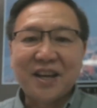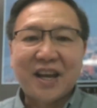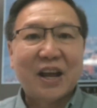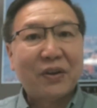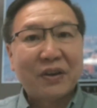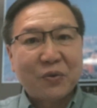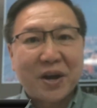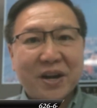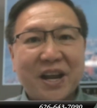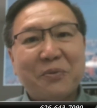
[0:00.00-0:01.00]
Hello
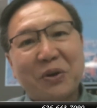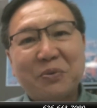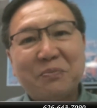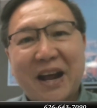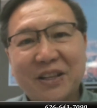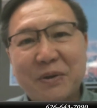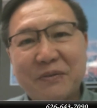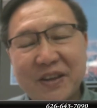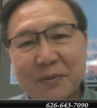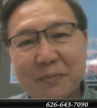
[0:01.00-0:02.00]
everyone and welcome back to my
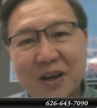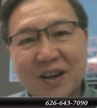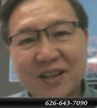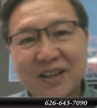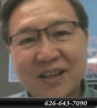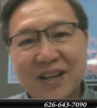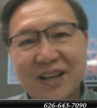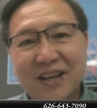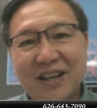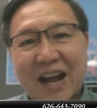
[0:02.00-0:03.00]
video blog.
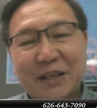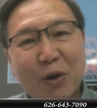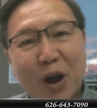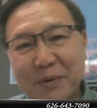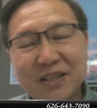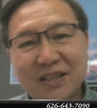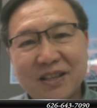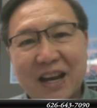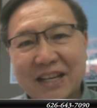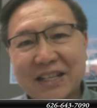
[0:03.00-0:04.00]
As
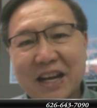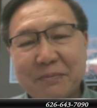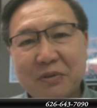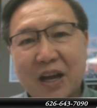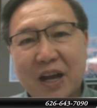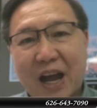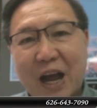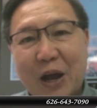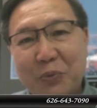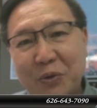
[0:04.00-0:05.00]
promised last time,
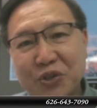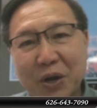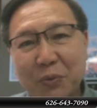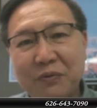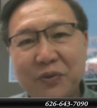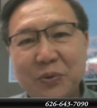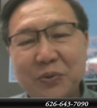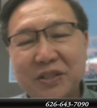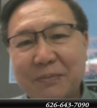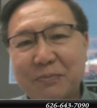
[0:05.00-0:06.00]
I will share with you
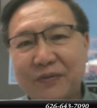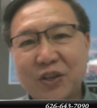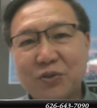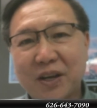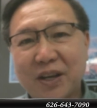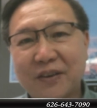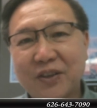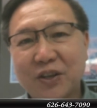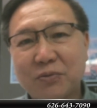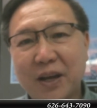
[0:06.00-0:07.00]
some of the trick of
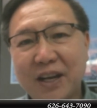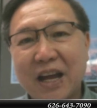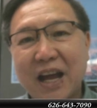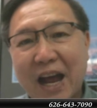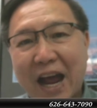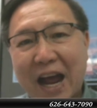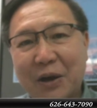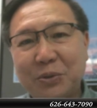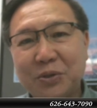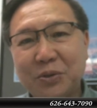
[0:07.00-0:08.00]
the trade,
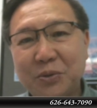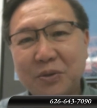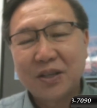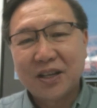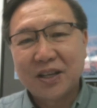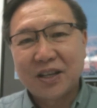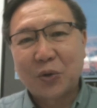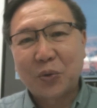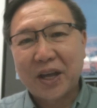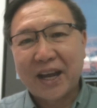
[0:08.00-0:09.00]
how to
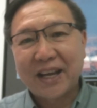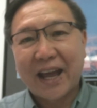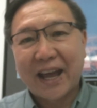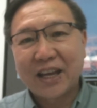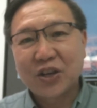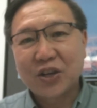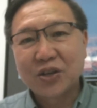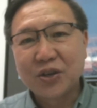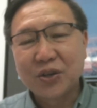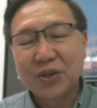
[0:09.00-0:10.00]
locate a
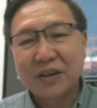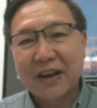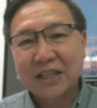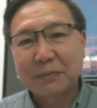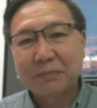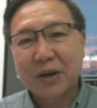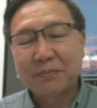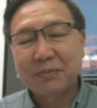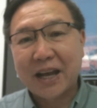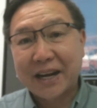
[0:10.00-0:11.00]
good investment
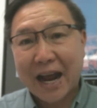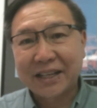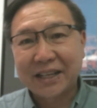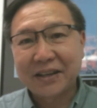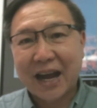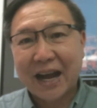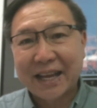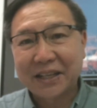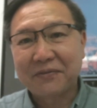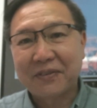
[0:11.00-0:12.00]
property and
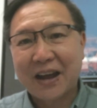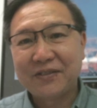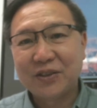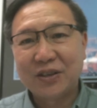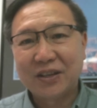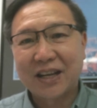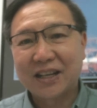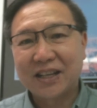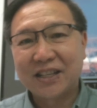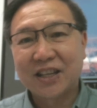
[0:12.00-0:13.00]
identify that
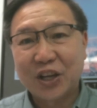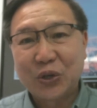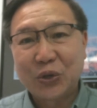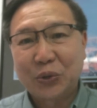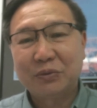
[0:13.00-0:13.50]
is a good